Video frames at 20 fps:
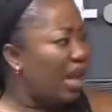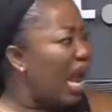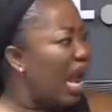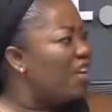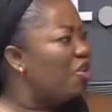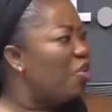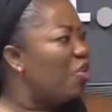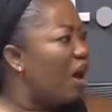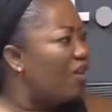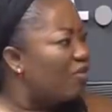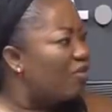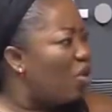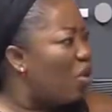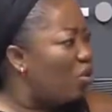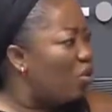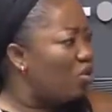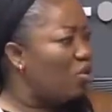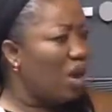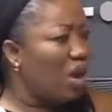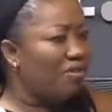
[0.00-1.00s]
And you have,
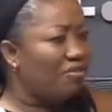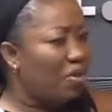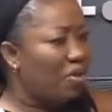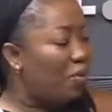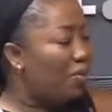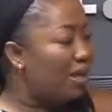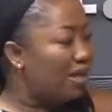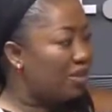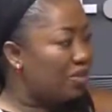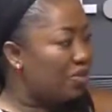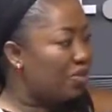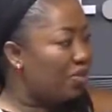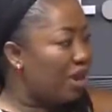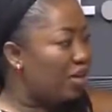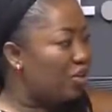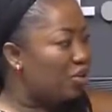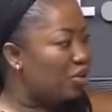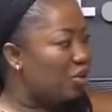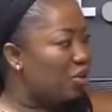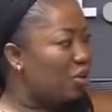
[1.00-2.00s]
no, you have no place to
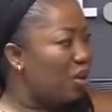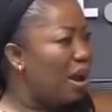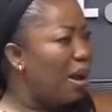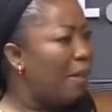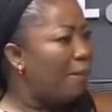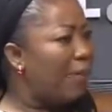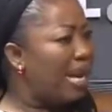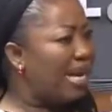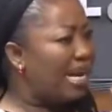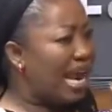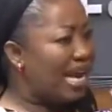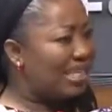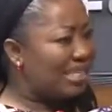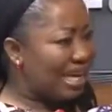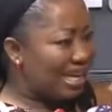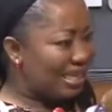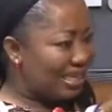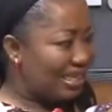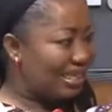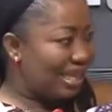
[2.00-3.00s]
run to. But as
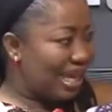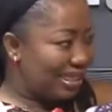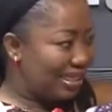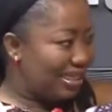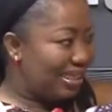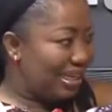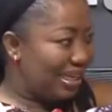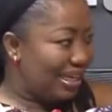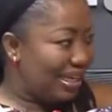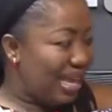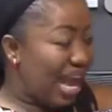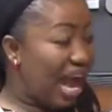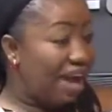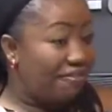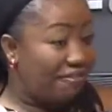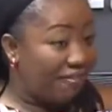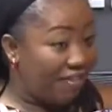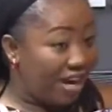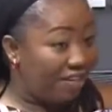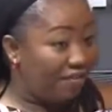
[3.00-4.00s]
I sat there,
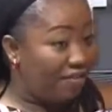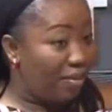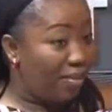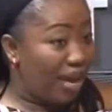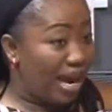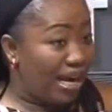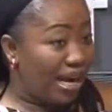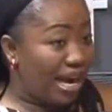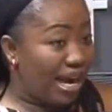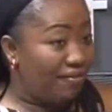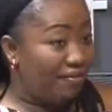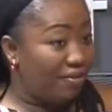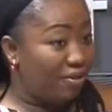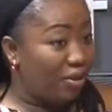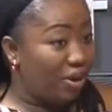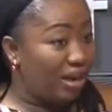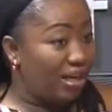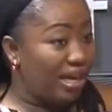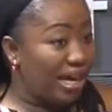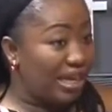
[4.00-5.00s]
afraid for my life,
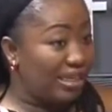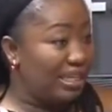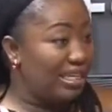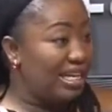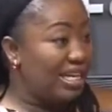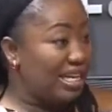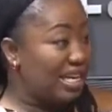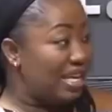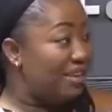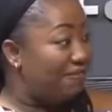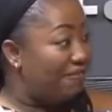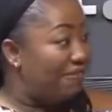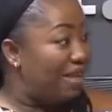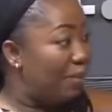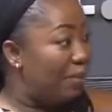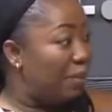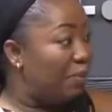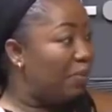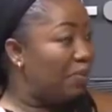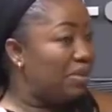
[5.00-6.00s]
knowing that if the
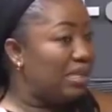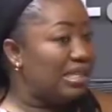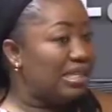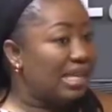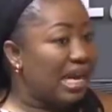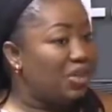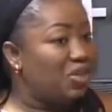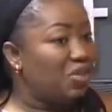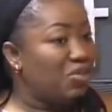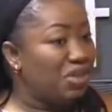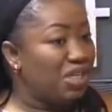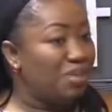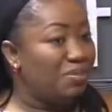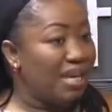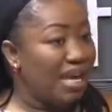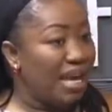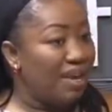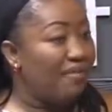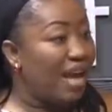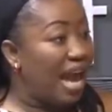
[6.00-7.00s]
people decide to
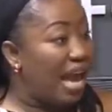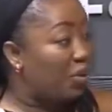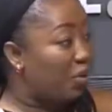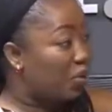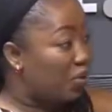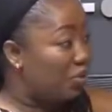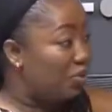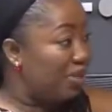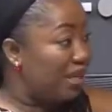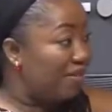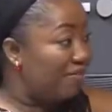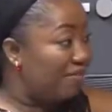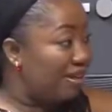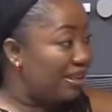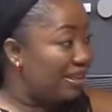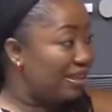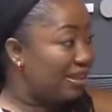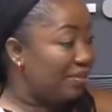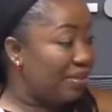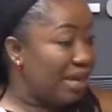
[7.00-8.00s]
misbehave, I could be a
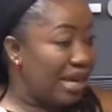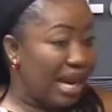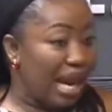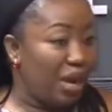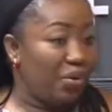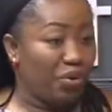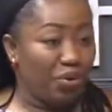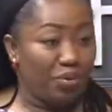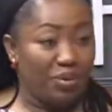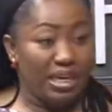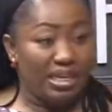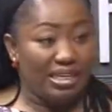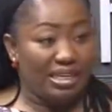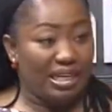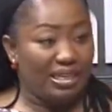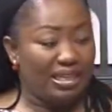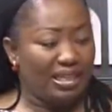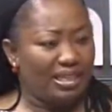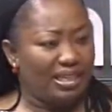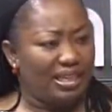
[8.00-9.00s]
victim and I could be a
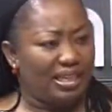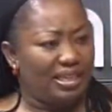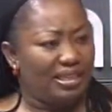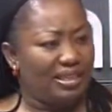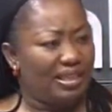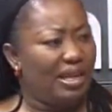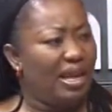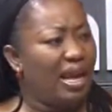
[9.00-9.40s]
statistic,